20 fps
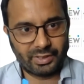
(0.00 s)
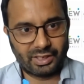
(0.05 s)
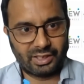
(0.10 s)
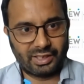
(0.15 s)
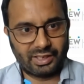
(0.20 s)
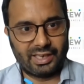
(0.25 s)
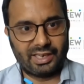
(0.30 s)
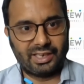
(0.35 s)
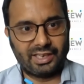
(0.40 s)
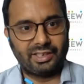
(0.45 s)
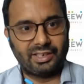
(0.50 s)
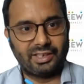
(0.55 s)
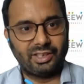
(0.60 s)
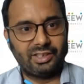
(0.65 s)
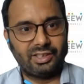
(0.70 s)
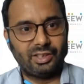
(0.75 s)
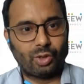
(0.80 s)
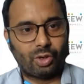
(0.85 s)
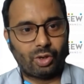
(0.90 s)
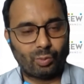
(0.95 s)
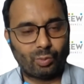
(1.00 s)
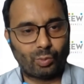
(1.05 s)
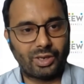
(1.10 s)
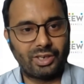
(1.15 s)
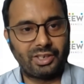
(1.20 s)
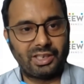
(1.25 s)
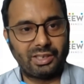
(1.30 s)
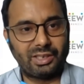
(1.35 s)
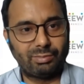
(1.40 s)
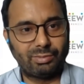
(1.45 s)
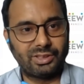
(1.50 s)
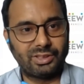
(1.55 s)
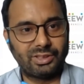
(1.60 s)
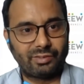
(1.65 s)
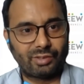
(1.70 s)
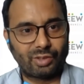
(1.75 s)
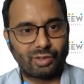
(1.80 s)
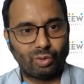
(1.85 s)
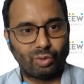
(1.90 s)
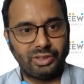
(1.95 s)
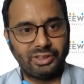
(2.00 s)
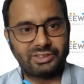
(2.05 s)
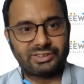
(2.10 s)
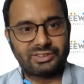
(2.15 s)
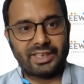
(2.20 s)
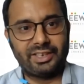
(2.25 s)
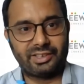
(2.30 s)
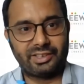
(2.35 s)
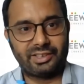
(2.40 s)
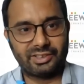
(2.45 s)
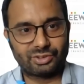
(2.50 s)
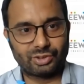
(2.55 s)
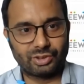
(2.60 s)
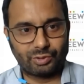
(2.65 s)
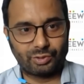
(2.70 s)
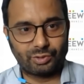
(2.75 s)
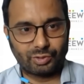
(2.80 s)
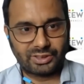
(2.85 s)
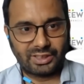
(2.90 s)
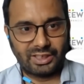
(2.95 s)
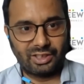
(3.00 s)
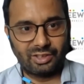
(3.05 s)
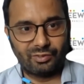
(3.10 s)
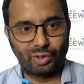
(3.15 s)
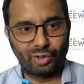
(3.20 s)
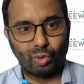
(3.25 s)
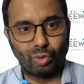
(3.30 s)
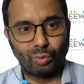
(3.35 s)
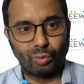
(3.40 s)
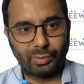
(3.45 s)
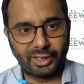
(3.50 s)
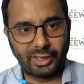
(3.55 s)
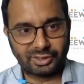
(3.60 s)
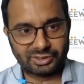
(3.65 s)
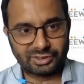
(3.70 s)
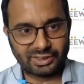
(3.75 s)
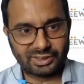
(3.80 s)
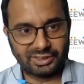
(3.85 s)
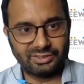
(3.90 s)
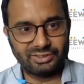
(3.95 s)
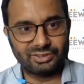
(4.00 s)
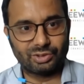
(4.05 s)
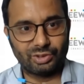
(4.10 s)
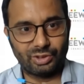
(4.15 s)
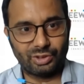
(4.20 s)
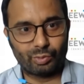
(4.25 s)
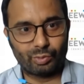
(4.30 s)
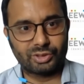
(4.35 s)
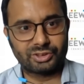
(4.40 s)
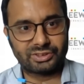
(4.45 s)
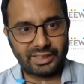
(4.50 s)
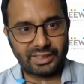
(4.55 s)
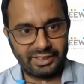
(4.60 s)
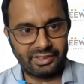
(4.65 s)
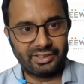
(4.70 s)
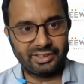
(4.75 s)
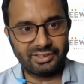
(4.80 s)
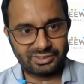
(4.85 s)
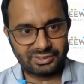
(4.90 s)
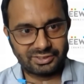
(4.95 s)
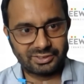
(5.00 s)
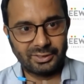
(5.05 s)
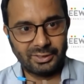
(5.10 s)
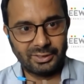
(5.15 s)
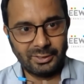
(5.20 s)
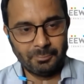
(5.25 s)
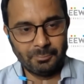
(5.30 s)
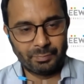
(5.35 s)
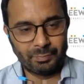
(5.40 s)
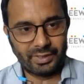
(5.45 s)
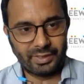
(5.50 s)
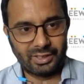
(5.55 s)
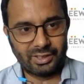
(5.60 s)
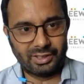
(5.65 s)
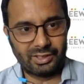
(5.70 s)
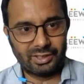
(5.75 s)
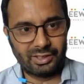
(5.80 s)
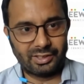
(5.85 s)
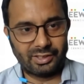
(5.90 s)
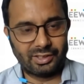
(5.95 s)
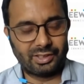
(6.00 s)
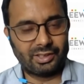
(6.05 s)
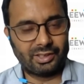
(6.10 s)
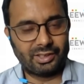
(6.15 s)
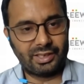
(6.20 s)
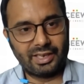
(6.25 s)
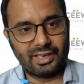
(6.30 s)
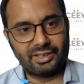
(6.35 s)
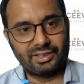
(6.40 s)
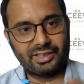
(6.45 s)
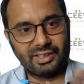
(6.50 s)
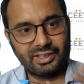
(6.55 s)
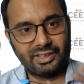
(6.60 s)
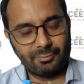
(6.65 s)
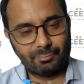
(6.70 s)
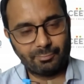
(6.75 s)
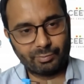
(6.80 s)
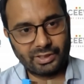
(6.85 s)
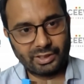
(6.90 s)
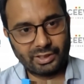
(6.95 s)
And it, on one table, there were only scientists. So it was kind of a role play exercise. So it was scientists. And then they,